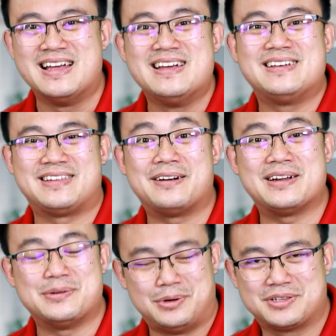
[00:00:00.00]
They're an
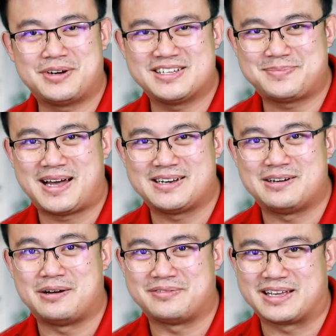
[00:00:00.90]
authorized partner
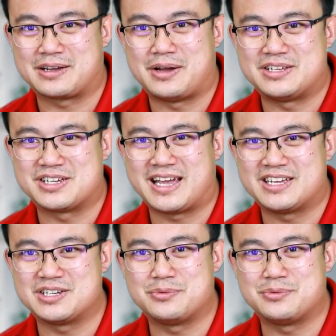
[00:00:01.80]
of LEGO Education